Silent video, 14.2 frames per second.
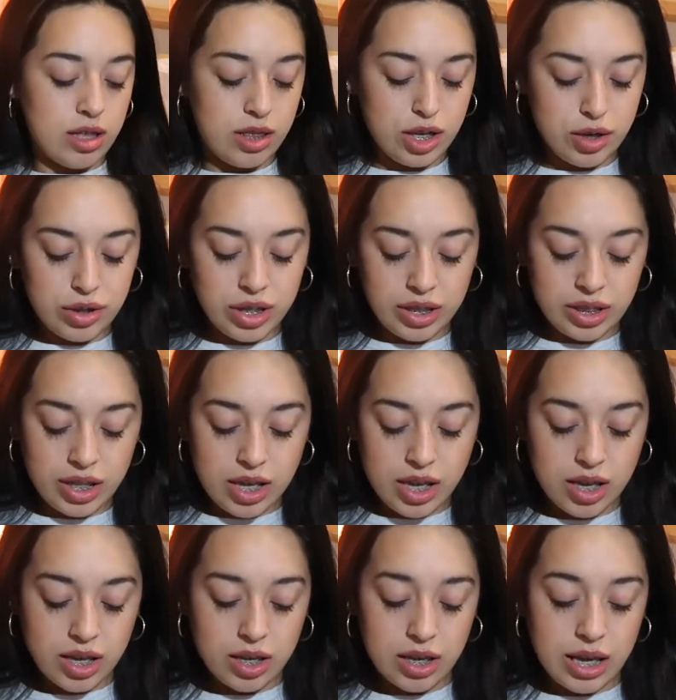The only
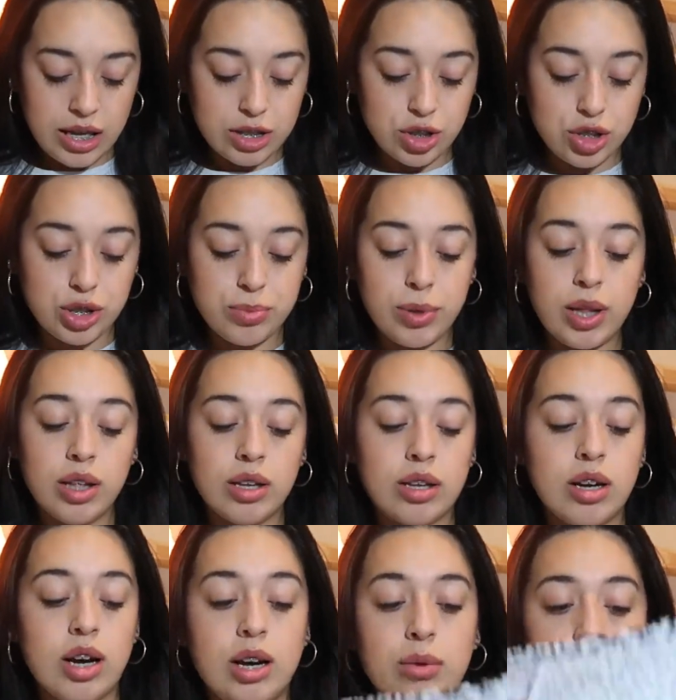thing extra small I
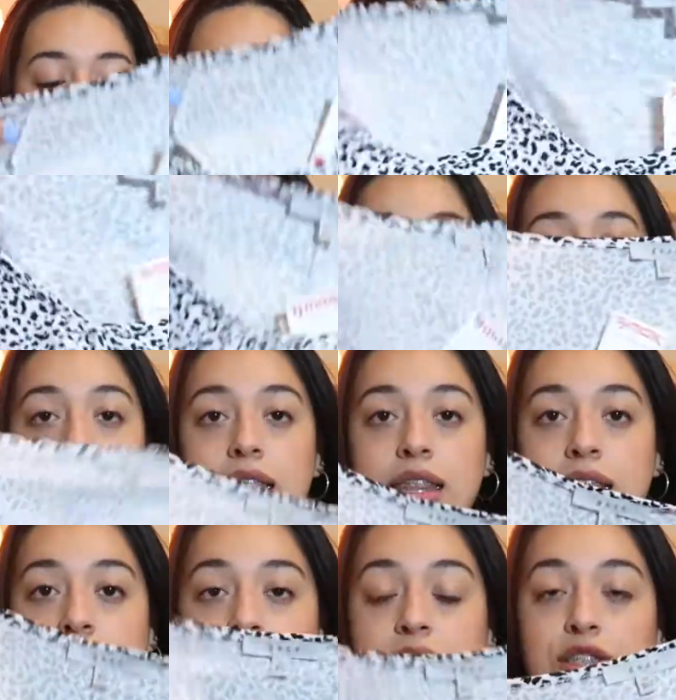got was
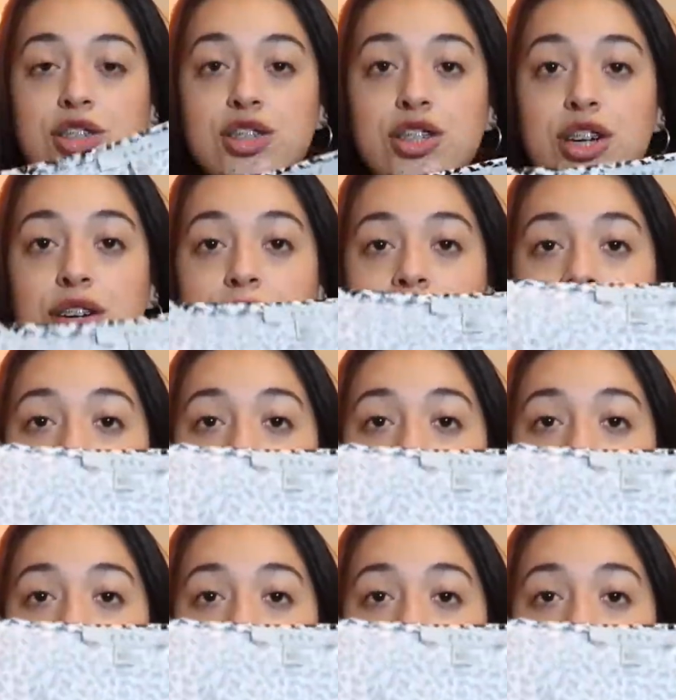this shirt right